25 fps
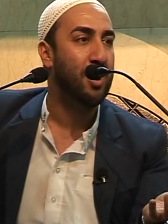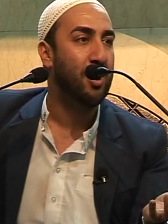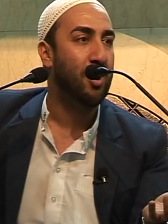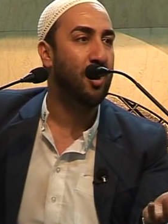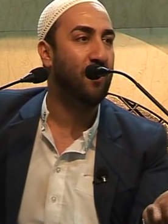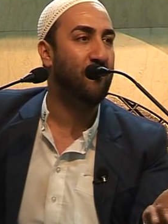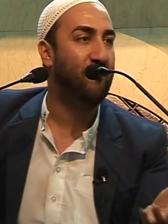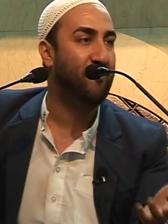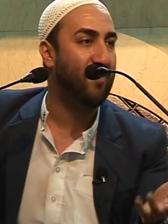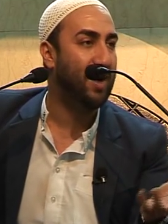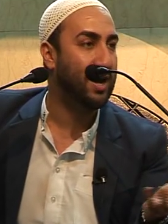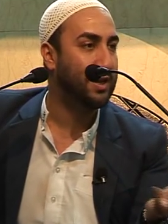
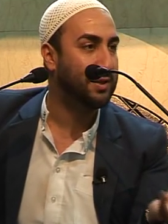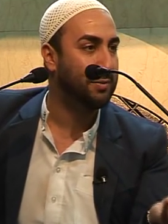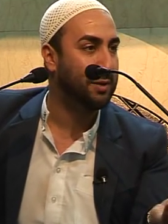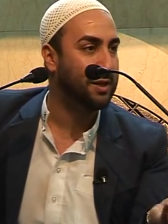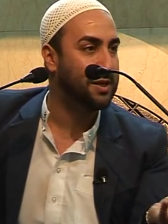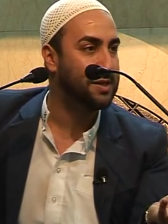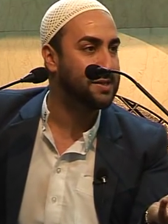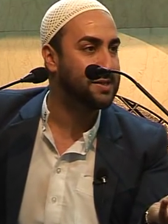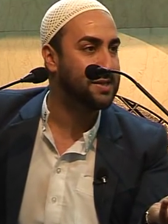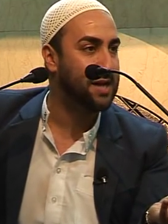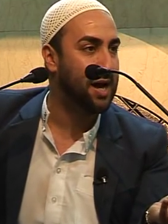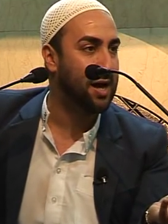of Fatima
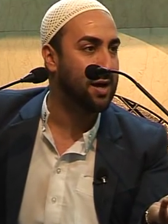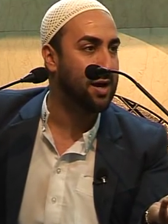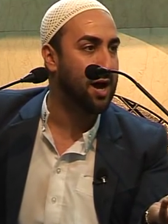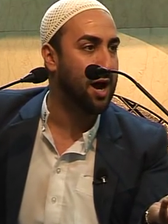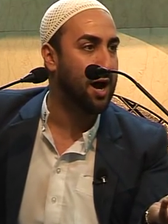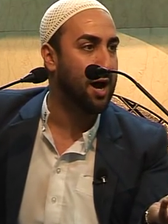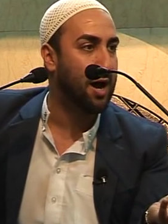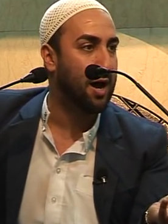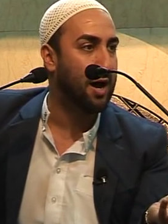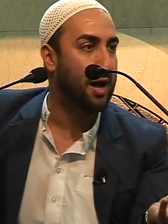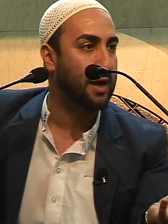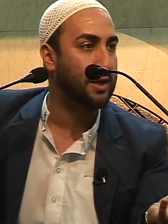
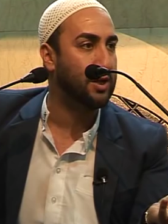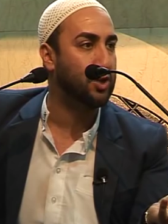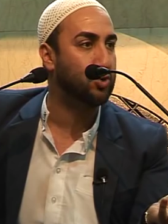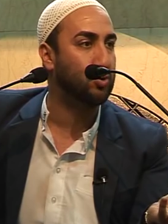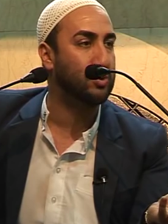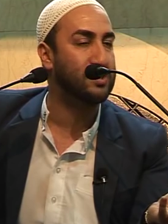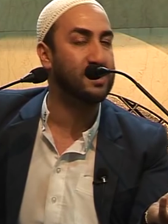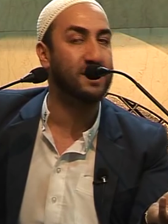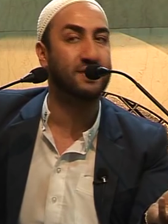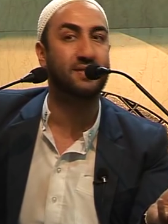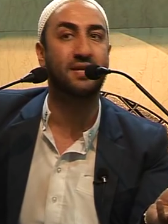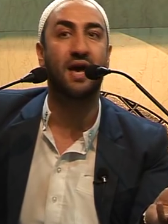al-Zahra, and it
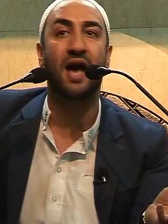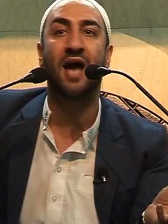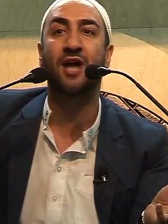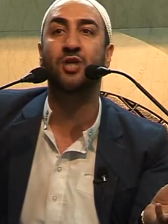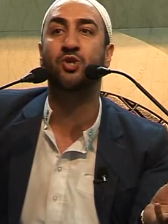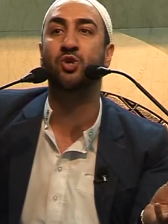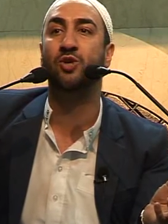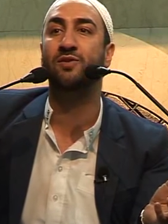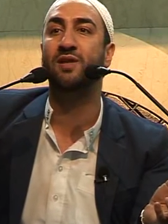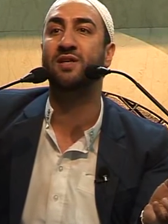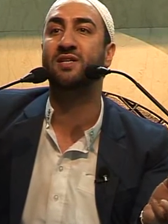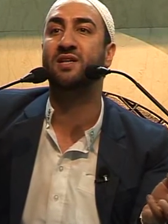was a
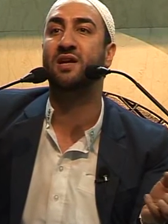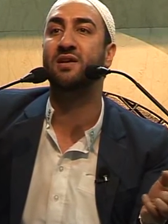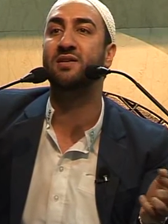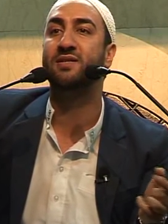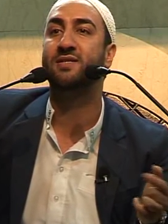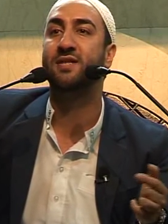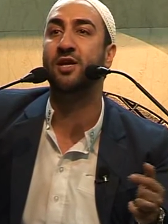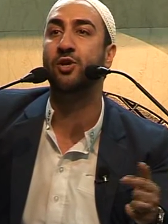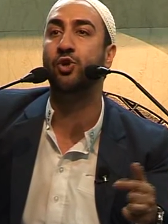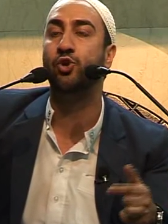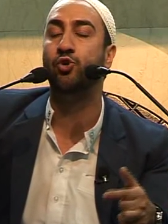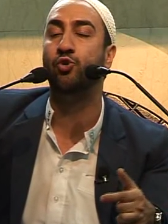title that
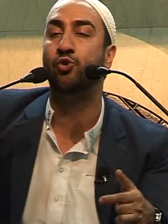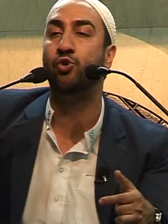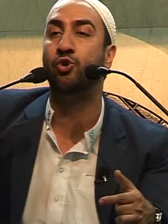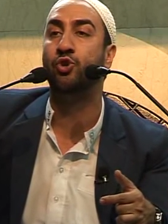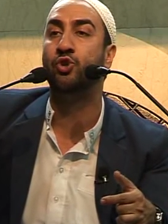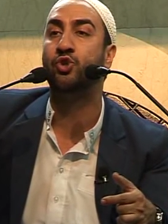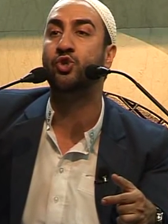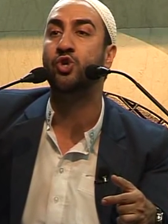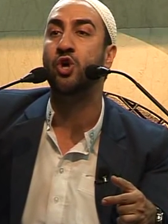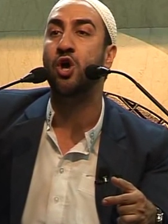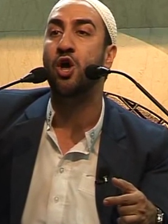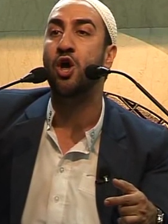
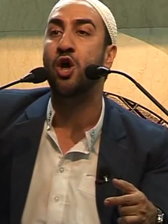continued